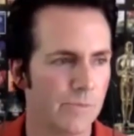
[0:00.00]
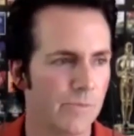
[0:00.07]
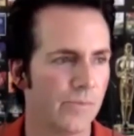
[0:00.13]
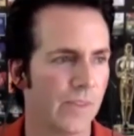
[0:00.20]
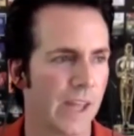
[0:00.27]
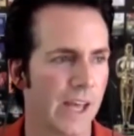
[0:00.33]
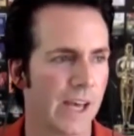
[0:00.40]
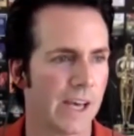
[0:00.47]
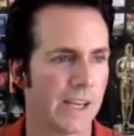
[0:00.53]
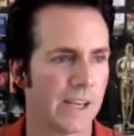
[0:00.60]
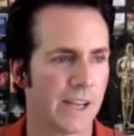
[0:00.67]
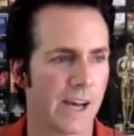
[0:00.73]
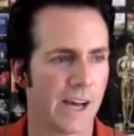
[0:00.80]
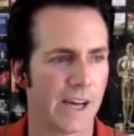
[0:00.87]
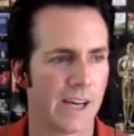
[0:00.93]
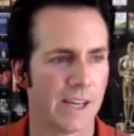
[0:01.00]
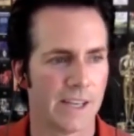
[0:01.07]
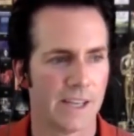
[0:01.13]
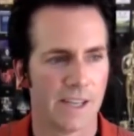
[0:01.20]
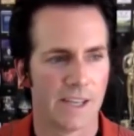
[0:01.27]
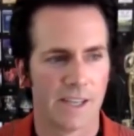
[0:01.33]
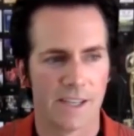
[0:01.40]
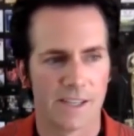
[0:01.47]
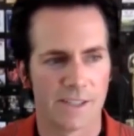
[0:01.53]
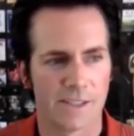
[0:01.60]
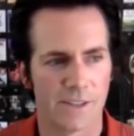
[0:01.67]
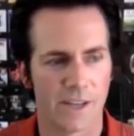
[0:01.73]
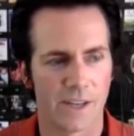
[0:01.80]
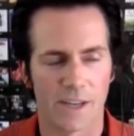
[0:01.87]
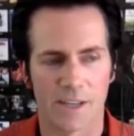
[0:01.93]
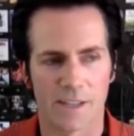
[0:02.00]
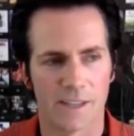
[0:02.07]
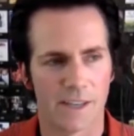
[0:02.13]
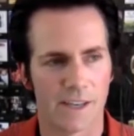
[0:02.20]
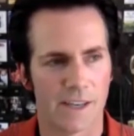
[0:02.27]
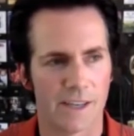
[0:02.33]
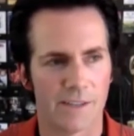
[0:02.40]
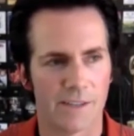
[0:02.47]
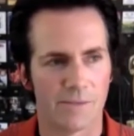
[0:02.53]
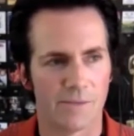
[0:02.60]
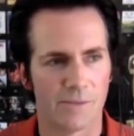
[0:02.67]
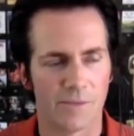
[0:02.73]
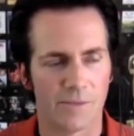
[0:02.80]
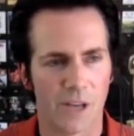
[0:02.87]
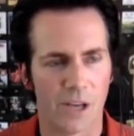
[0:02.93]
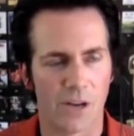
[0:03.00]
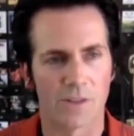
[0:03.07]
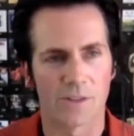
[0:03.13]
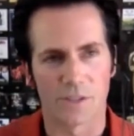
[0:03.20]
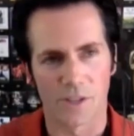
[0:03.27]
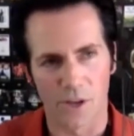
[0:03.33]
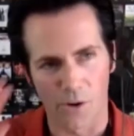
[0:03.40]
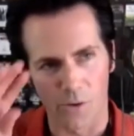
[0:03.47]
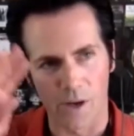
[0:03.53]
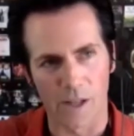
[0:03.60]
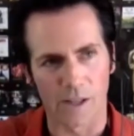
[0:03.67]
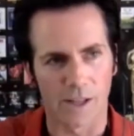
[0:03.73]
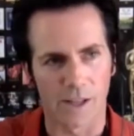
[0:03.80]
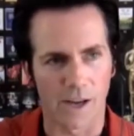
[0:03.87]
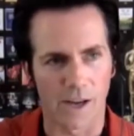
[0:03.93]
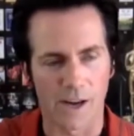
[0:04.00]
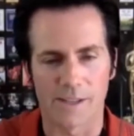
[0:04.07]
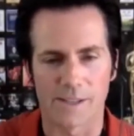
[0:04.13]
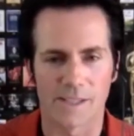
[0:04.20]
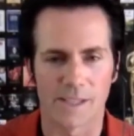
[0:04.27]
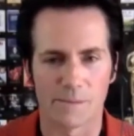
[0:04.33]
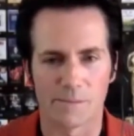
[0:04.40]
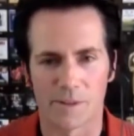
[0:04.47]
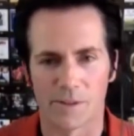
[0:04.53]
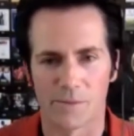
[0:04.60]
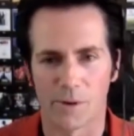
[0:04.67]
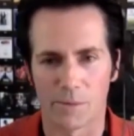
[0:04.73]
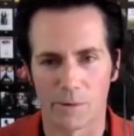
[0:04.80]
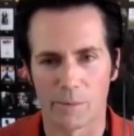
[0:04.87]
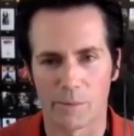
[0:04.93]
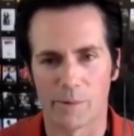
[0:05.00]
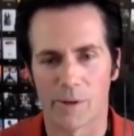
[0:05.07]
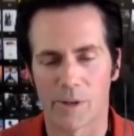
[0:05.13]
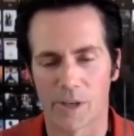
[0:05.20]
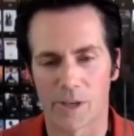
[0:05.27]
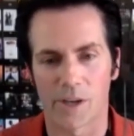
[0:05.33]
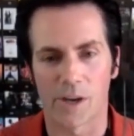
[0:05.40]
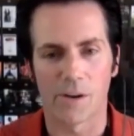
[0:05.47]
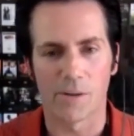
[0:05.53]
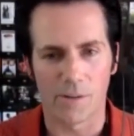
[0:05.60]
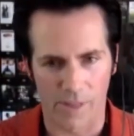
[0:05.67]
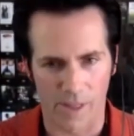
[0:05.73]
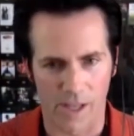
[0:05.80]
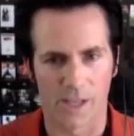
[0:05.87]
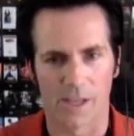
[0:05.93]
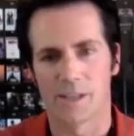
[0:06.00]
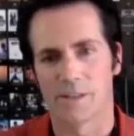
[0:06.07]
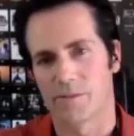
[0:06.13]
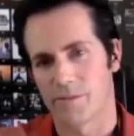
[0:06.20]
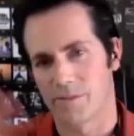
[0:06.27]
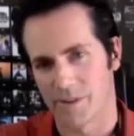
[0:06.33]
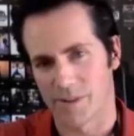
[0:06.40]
And so then I and also knowing the concept and where we want to go with it for the